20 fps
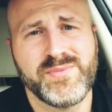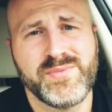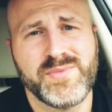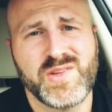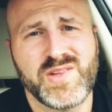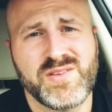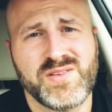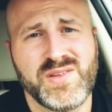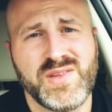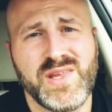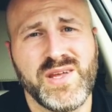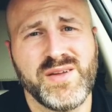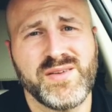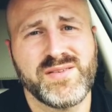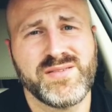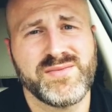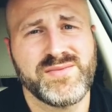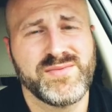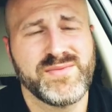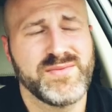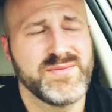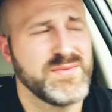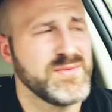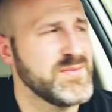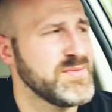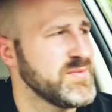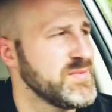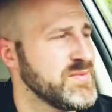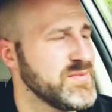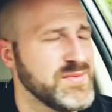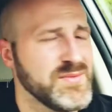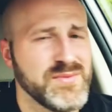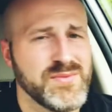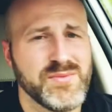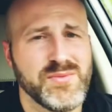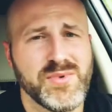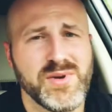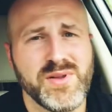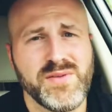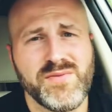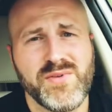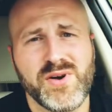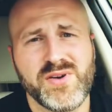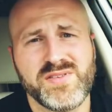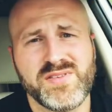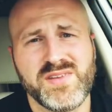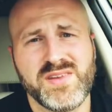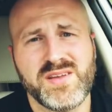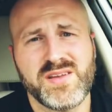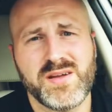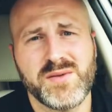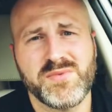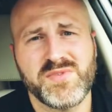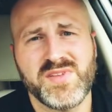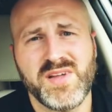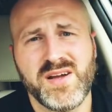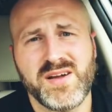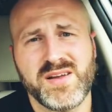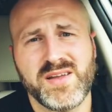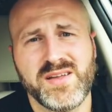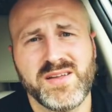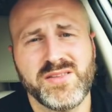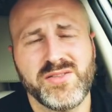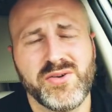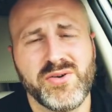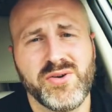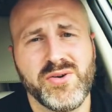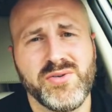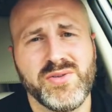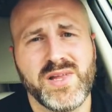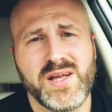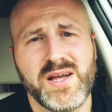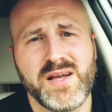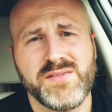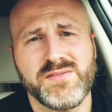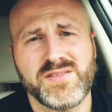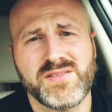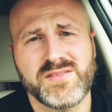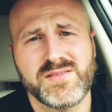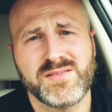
so that when adversity comes knocking in their own lives,